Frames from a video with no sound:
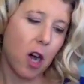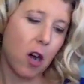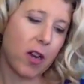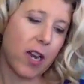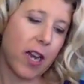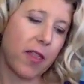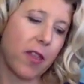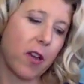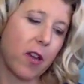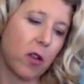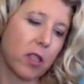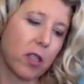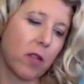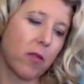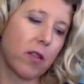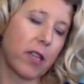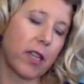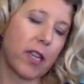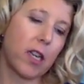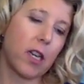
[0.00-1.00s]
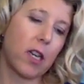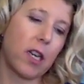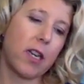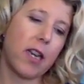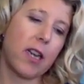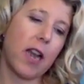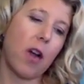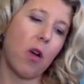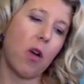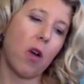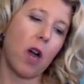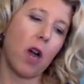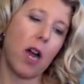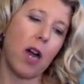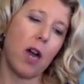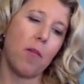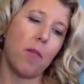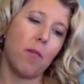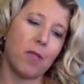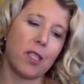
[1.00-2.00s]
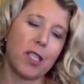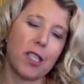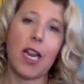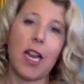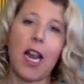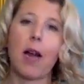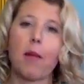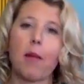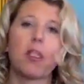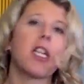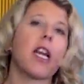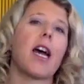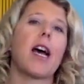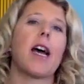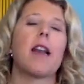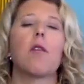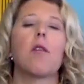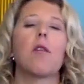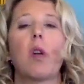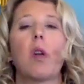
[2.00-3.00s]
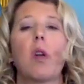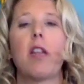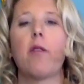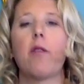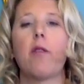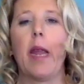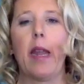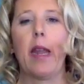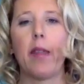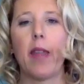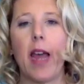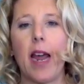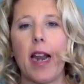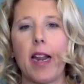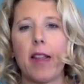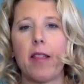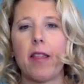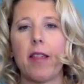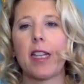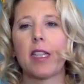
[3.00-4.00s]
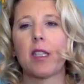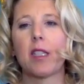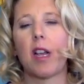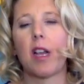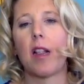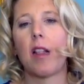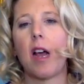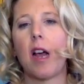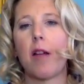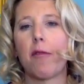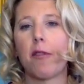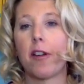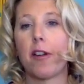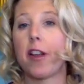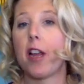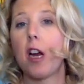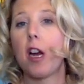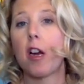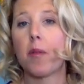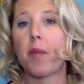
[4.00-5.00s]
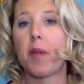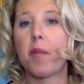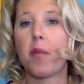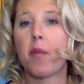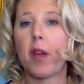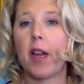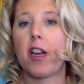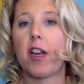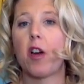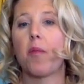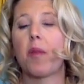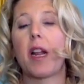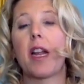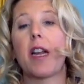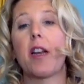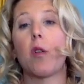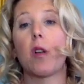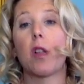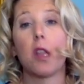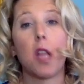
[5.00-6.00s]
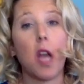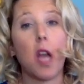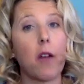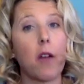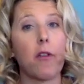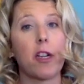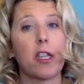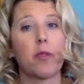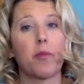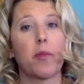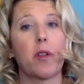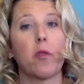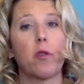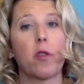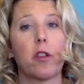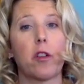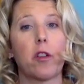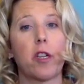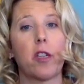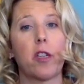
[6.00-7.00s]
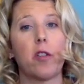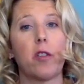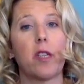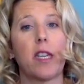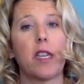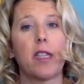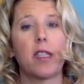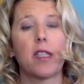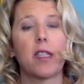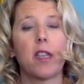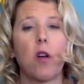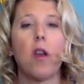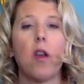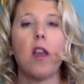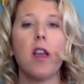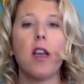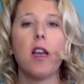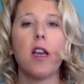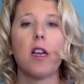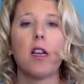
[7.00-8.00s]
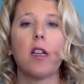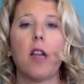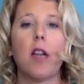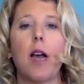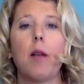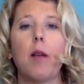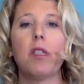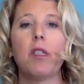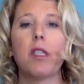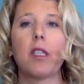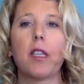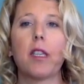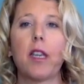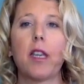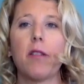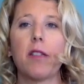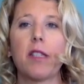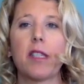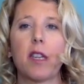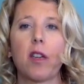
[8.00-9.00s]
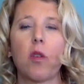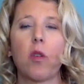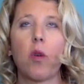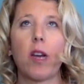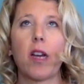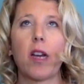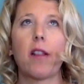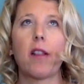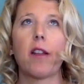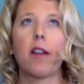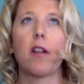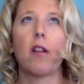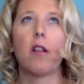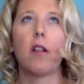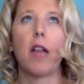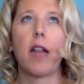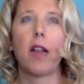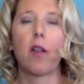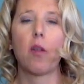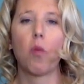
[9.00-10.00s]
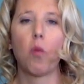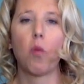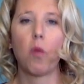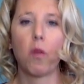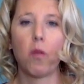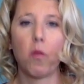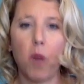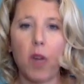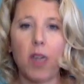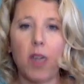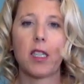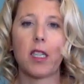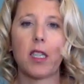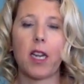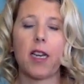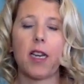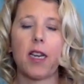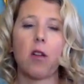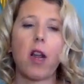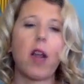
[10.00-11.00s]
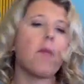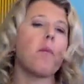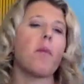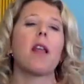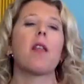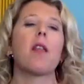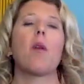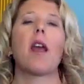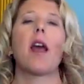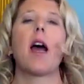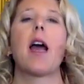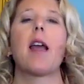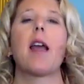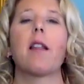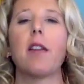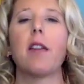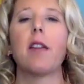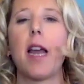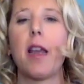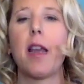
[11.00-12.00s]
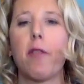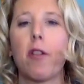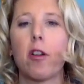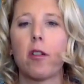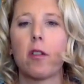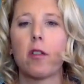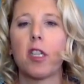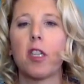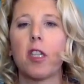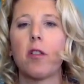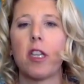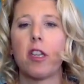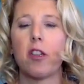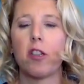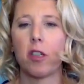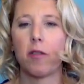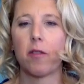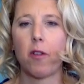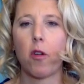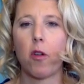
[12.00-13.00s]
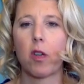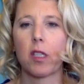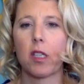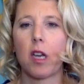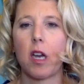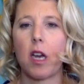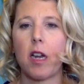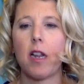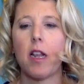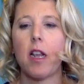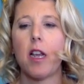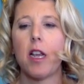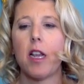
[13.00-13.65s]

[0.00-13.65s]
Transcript: Okay, those are really good. Now, Snapchat, what do you think of that? And that's a lot for younger people, I know, but I know a lot of entrepreneurs are using it. So give us a quick little, like, and by the way, I have heard too that you should focus on,